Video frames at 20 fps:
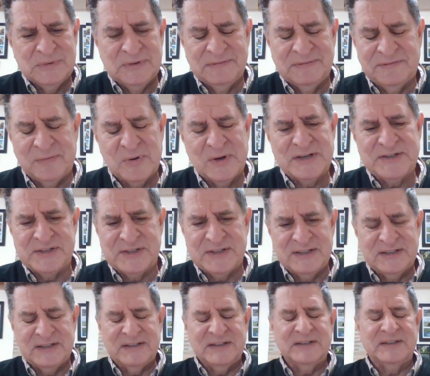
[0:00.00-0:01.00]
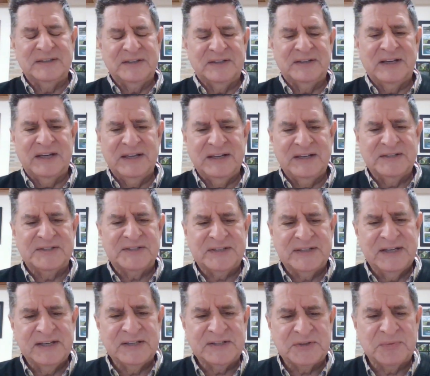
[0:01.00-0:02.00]
We're fortunate in the United
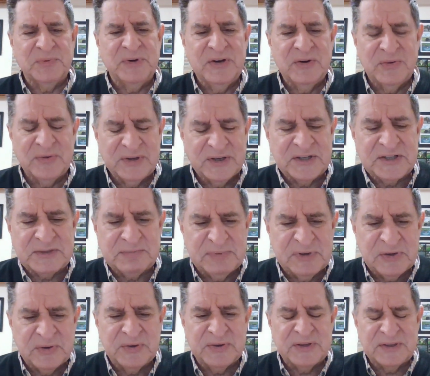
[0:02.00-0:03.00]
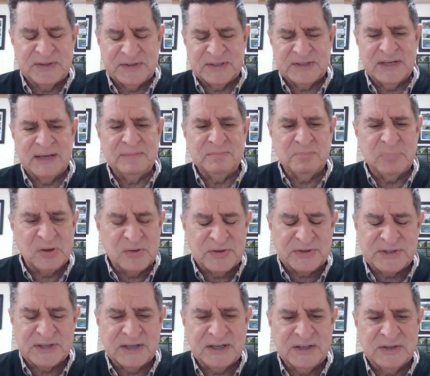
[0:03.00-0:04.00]
States. We don't experience that
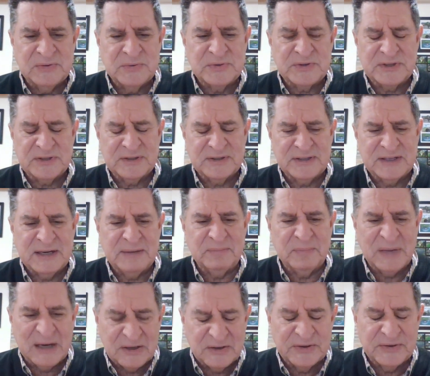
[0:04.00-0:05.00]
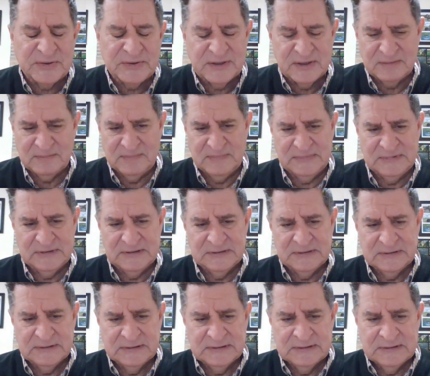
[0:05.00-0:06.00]
persecution, that martyrdom.
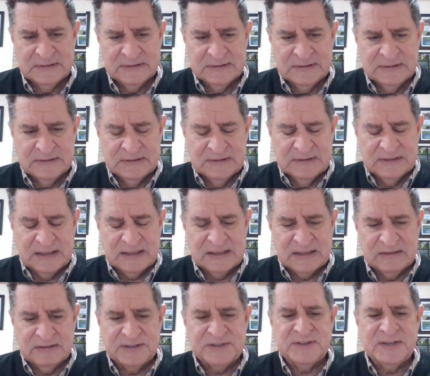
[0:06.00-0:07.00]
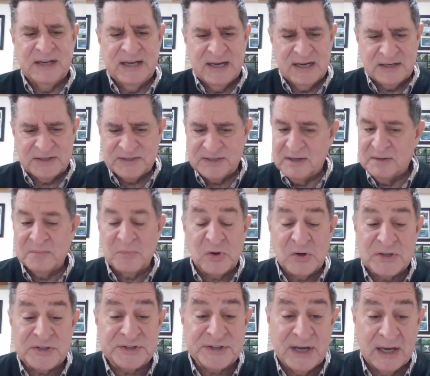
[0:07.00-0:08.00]
Our attacks are
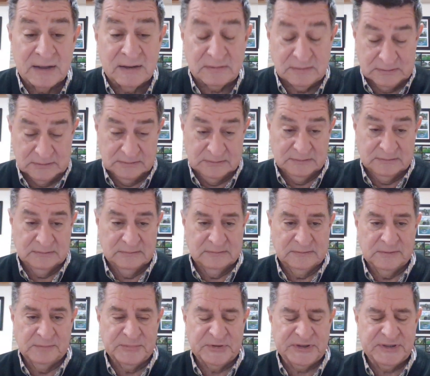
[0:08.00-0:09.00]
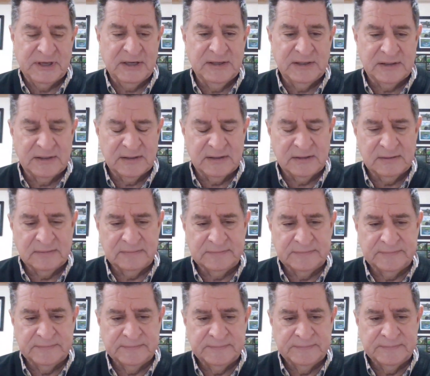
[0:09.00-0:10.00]
more subtle from Satan,
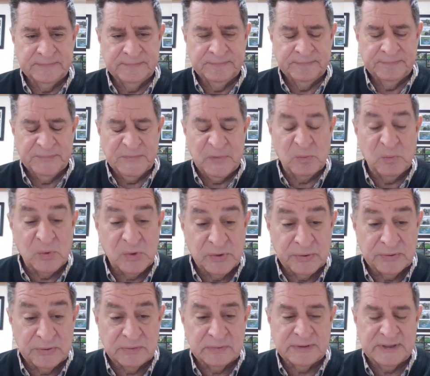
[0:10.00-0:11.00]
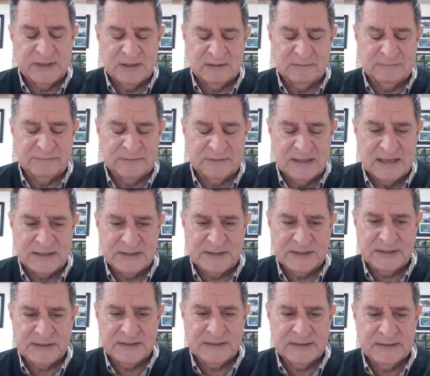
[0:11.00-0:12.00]
a world in our
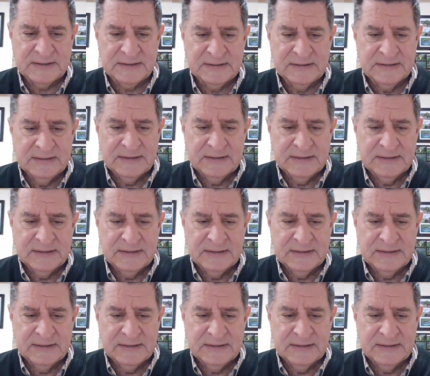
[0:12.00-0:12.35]
flesh.